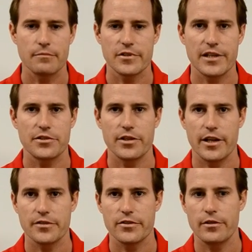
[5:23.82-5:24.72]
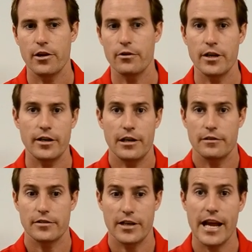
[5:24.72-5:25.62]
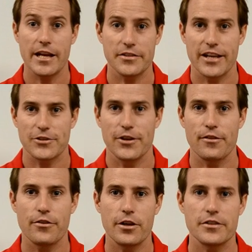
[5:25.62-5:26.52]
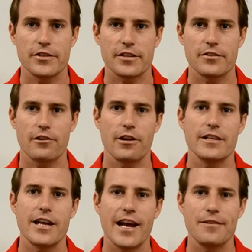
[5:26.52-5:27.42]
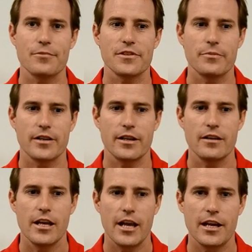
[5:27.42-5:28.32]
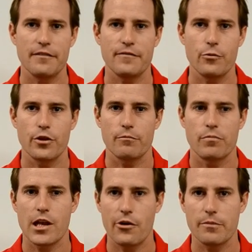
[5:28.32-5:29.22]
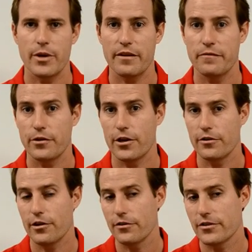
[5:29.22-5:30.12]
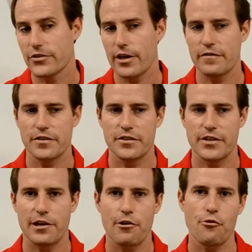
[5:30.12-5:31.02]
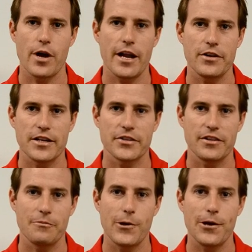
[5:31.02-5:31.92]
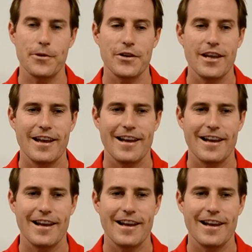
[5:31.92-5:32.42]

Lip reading: Such as, you know, in today is actually a 36-degree day in Brisbane, and if you were going barefoot on the surfaces that are around us at the moment,